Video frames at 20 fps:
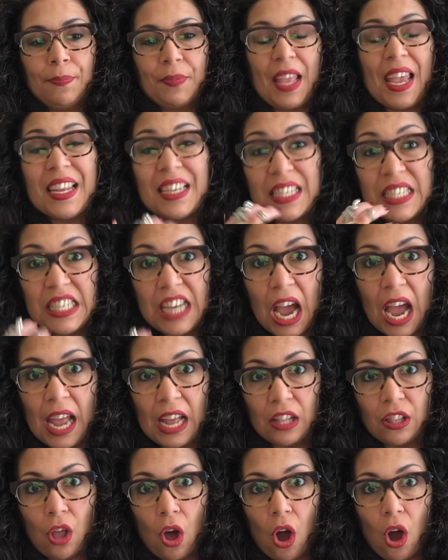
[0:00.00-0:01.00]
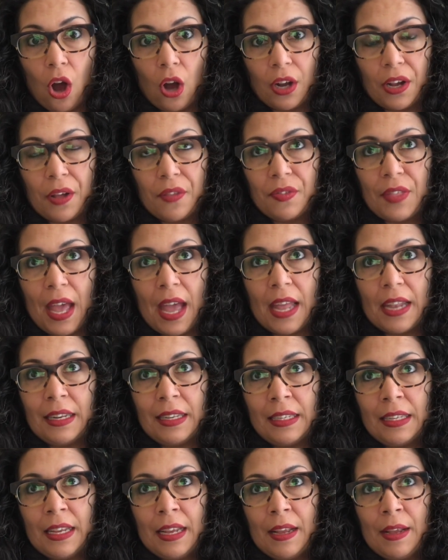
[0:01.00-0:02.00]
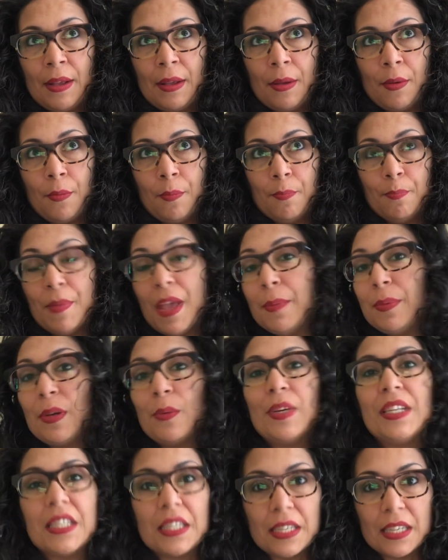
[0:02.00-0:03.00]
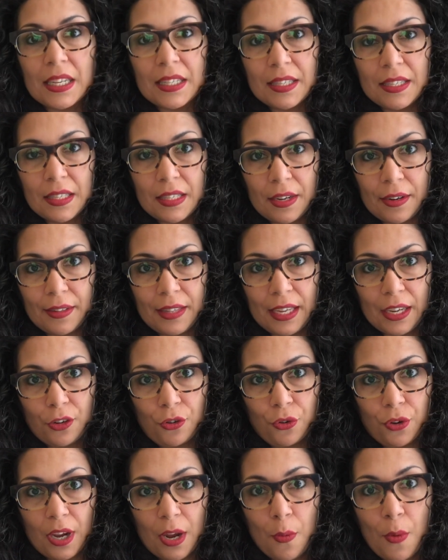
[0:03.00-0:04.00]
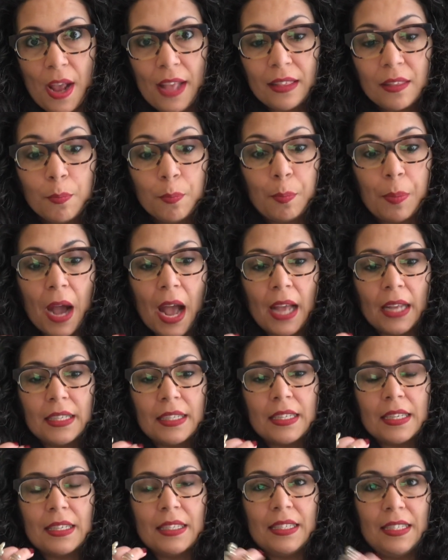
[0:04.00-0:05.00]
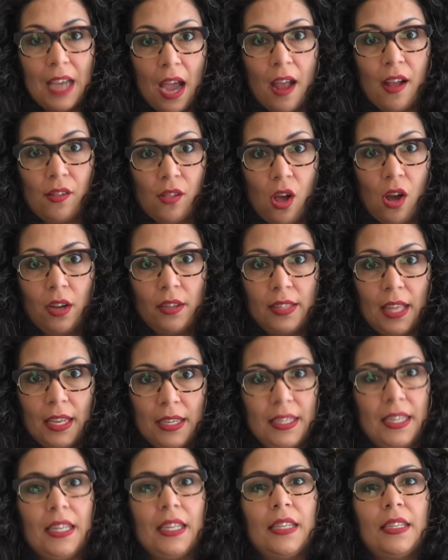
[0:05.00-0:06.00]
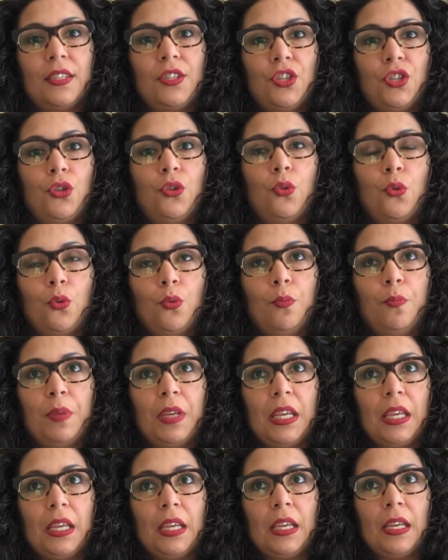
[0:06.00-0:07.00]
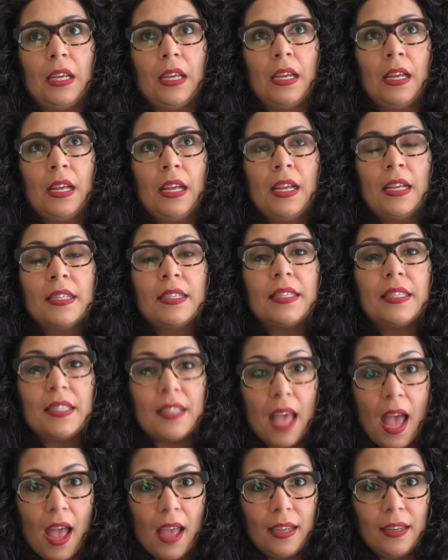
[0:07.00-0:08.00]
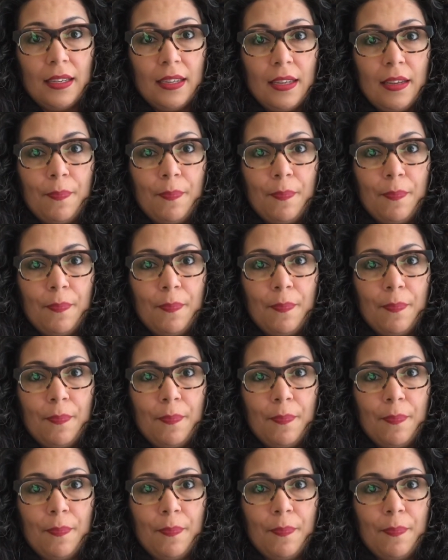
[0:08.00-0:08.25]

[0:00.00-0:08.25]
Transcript: and dialogue that maybe we didn't necessarily agree with, but dialogue that needed to be said